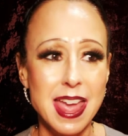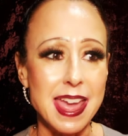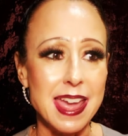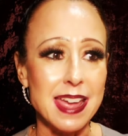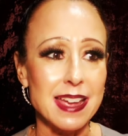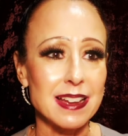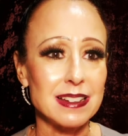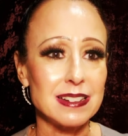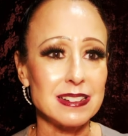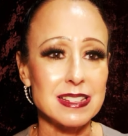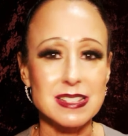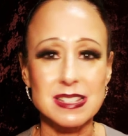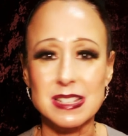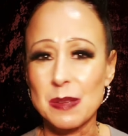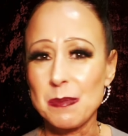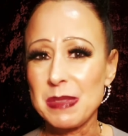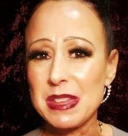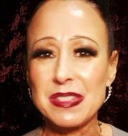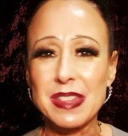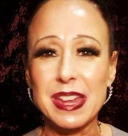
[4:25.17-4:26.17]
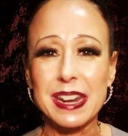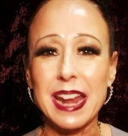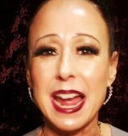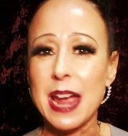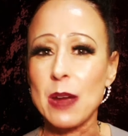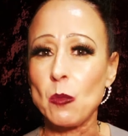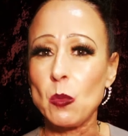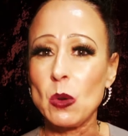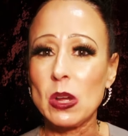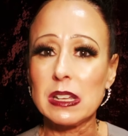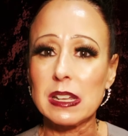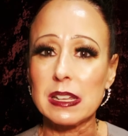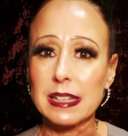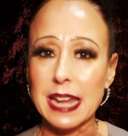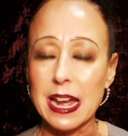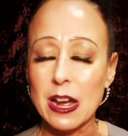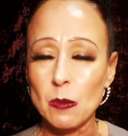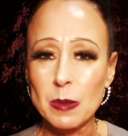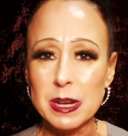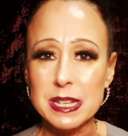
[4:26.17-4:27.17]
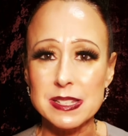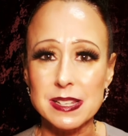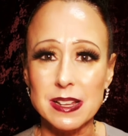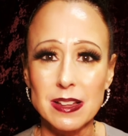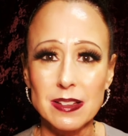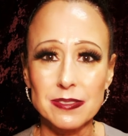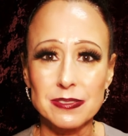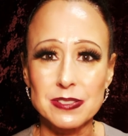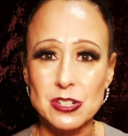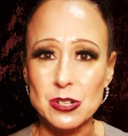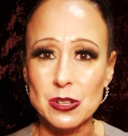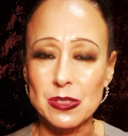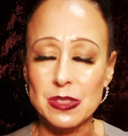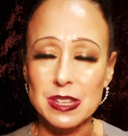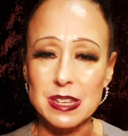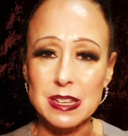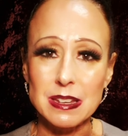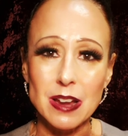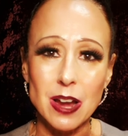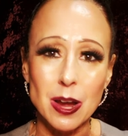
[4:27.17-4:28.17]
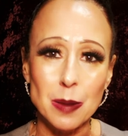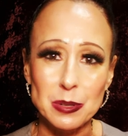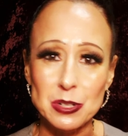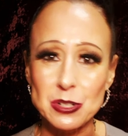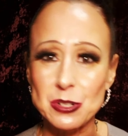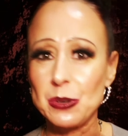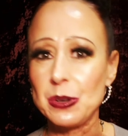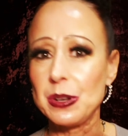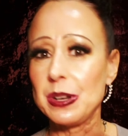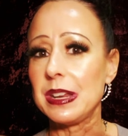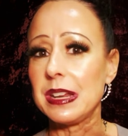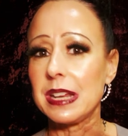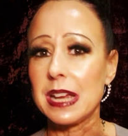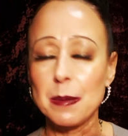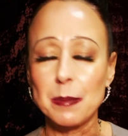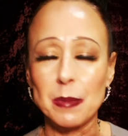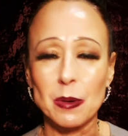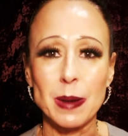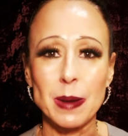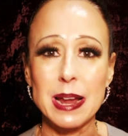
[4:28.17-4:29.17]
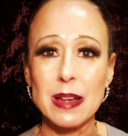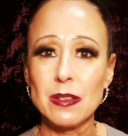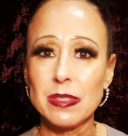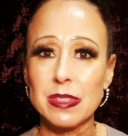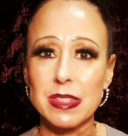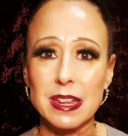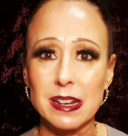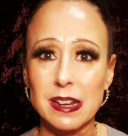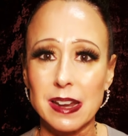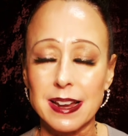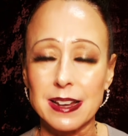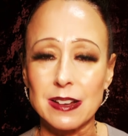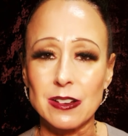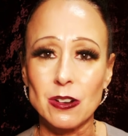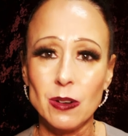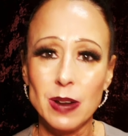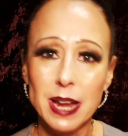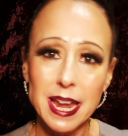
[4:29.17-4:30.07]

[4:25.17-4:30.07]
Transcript: And it's something that I will allow myself should the opportunity come around that I go,